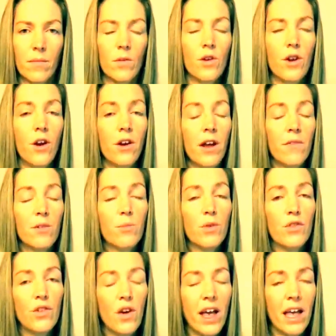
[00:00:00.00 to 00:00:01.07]
You don't have to
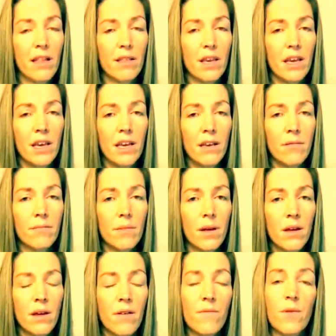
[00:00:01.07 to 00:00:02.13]
put your hands here.
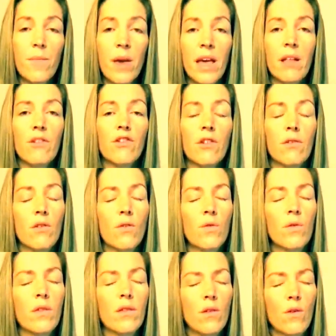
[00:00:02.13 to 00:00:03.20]
For me, it's just a
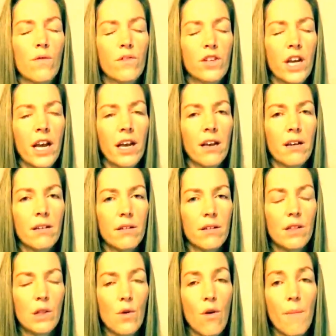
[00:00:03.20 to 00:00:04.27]
good self-check,
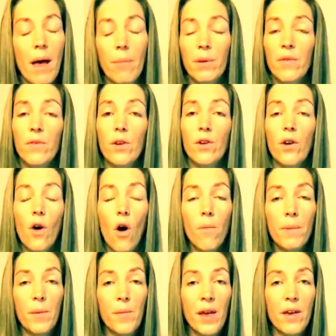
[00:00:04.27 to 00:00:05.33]
so I'm happy for you to
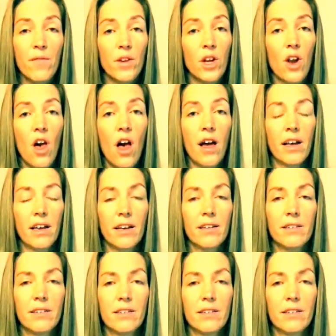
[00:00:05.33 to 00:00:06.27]
copy me if you like.